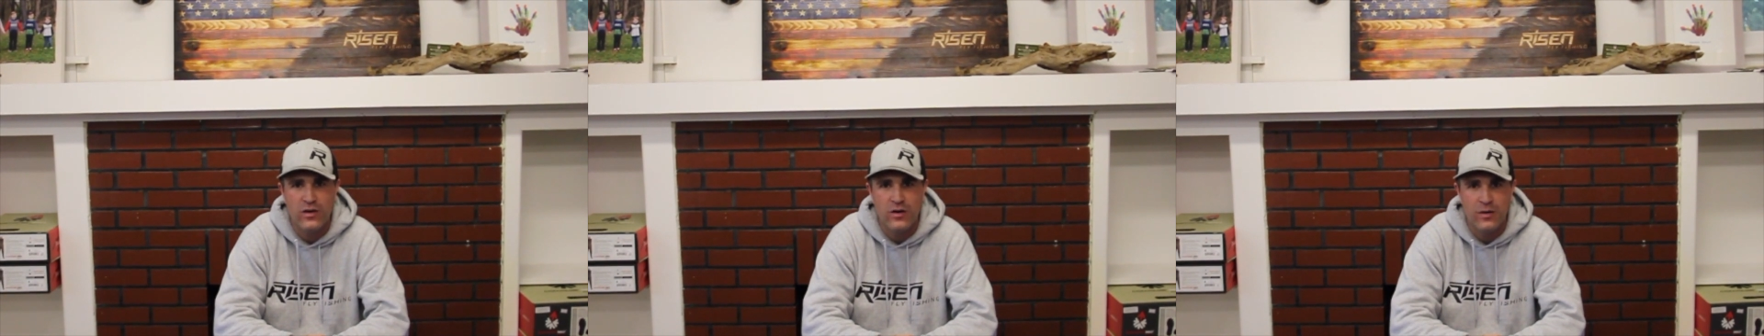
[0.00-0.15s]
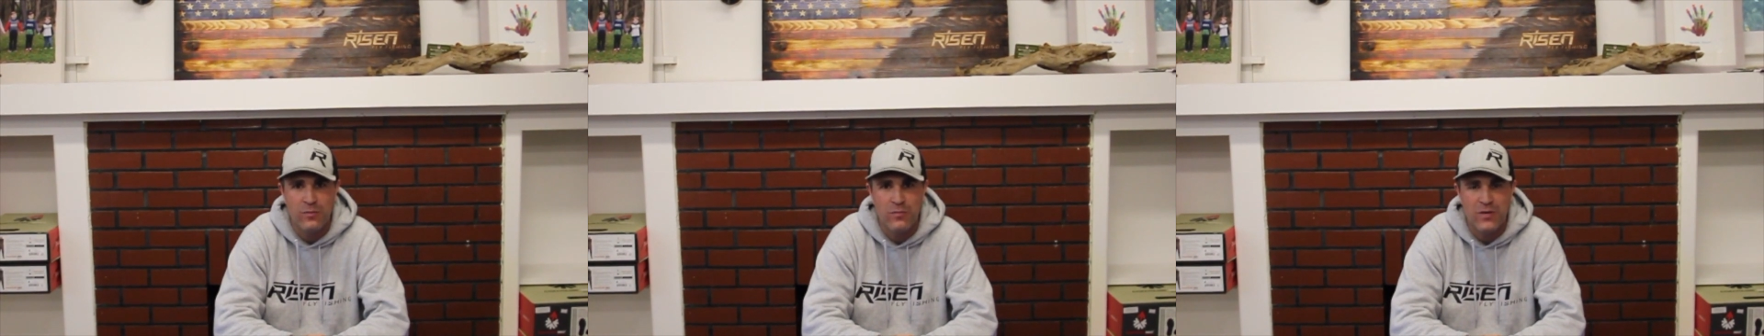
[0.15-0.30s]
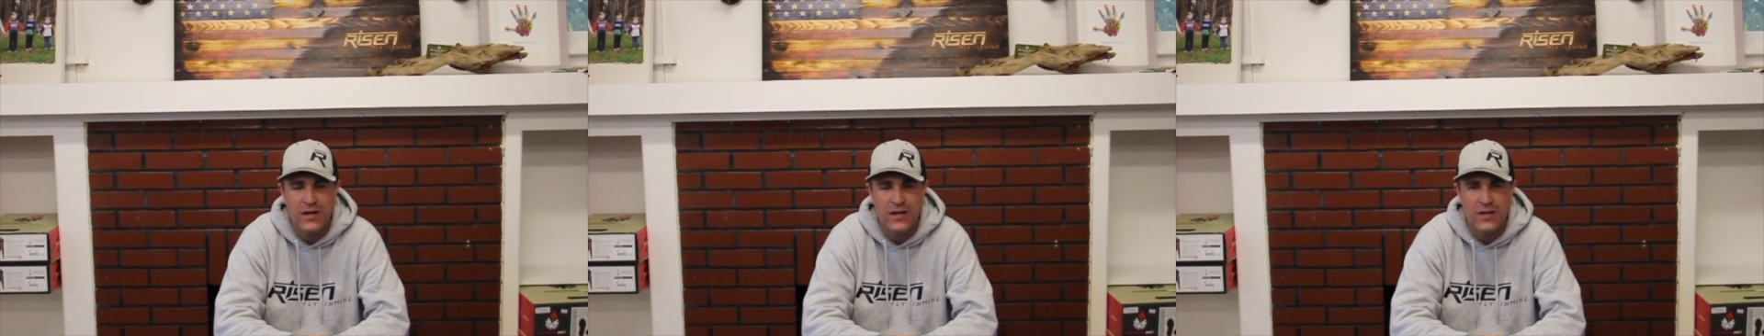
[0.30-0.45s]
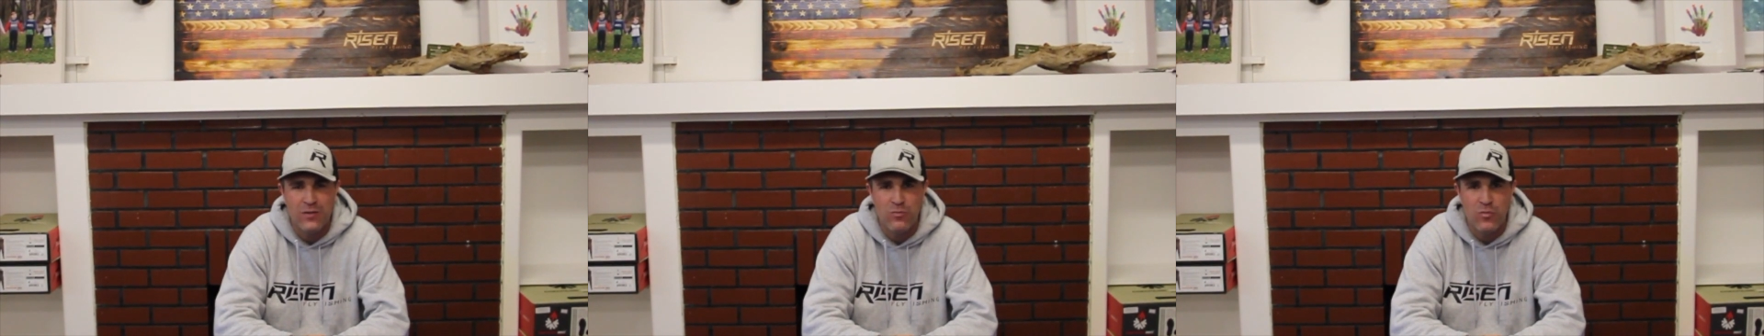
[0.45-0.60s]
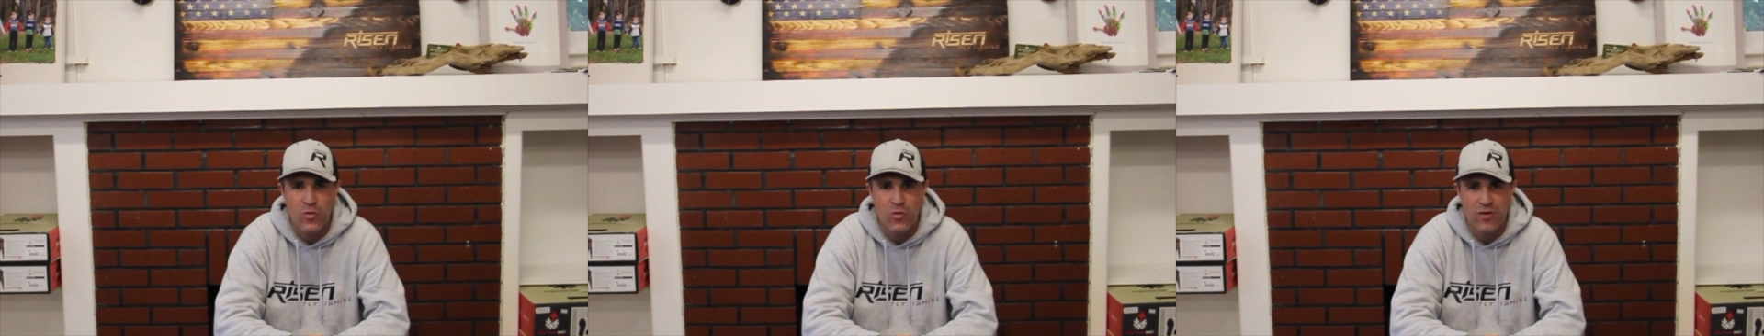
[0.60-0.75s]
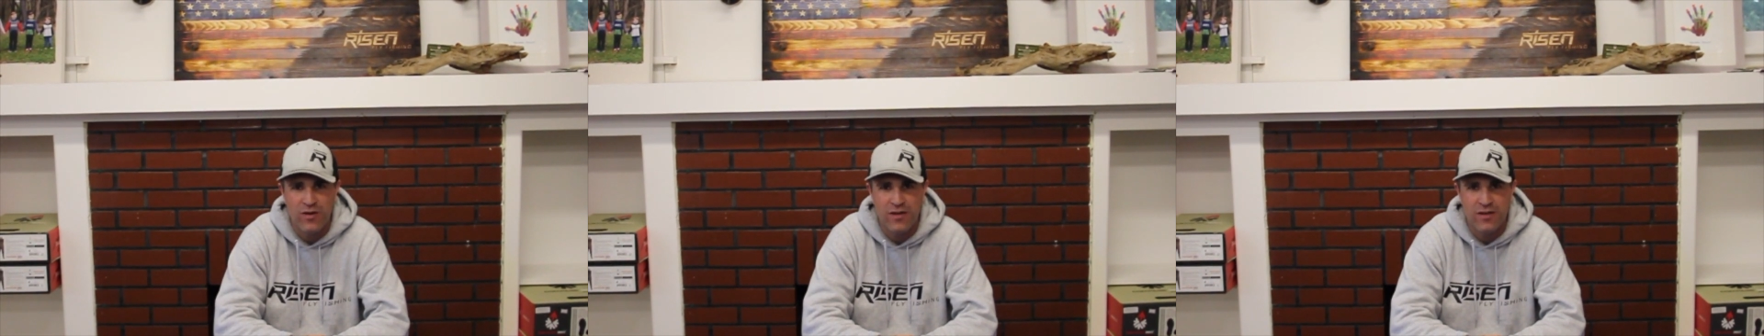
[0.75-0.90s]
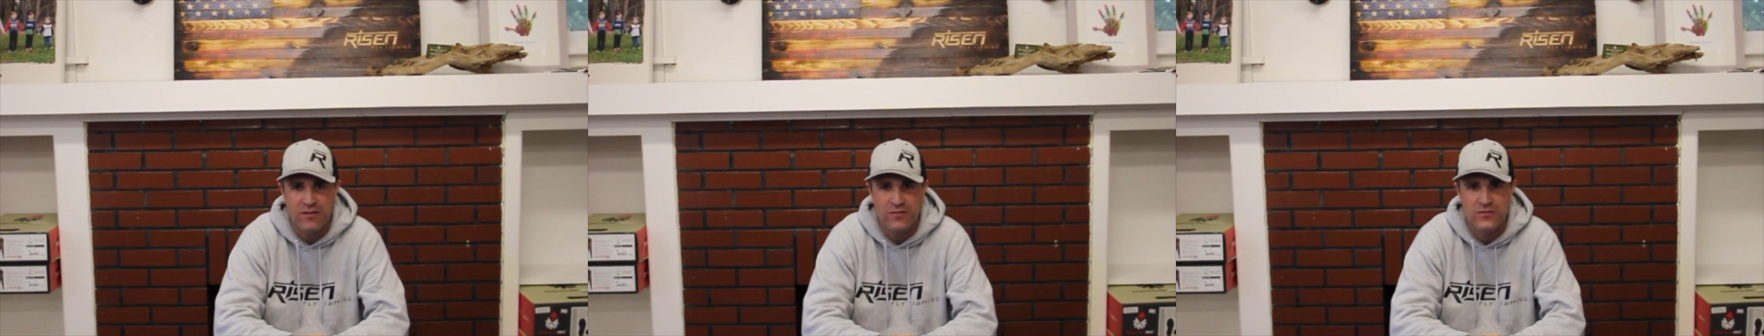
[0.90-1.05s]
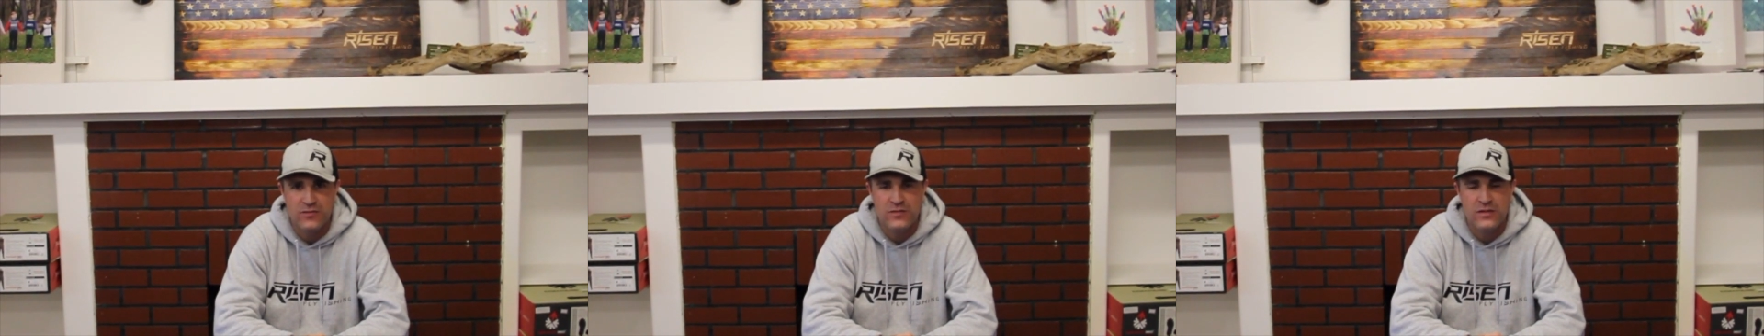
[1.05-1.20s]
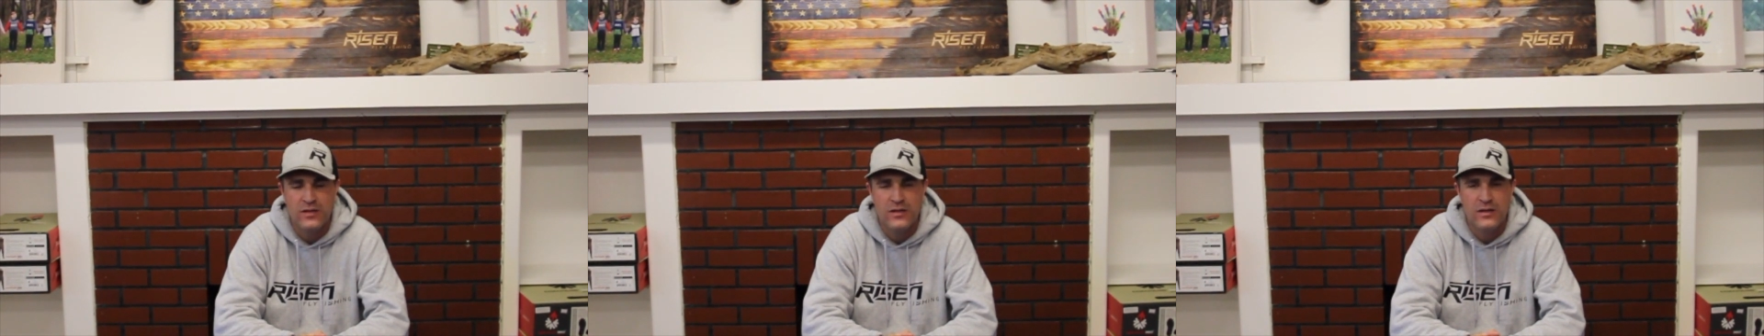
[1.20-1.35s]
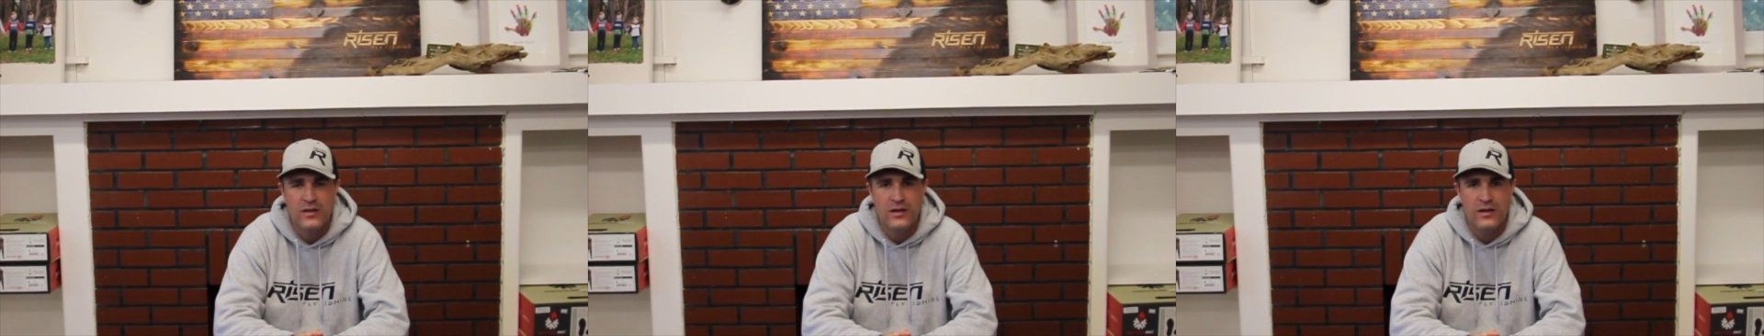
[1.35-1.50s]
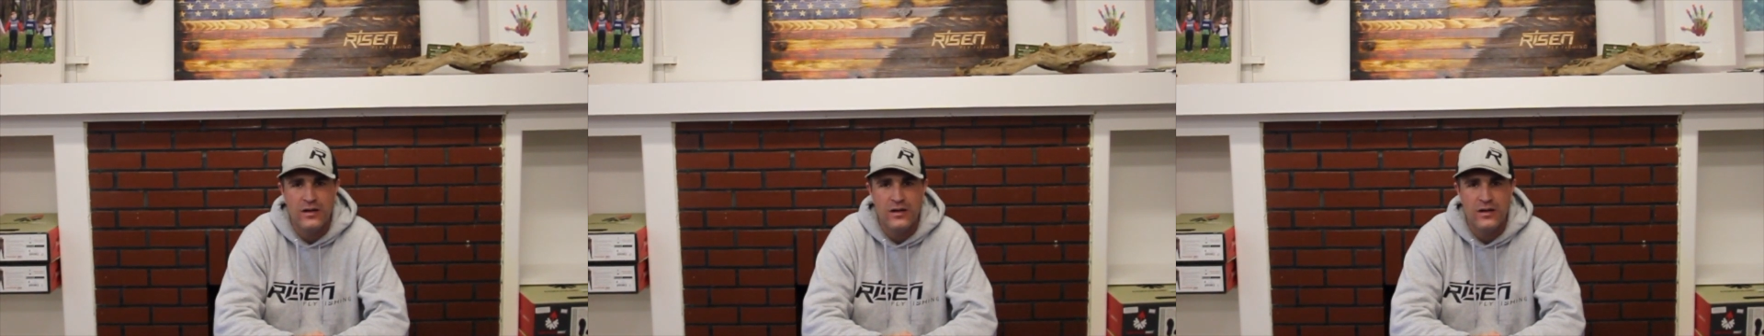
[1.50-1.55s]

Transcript: on Monday mornings.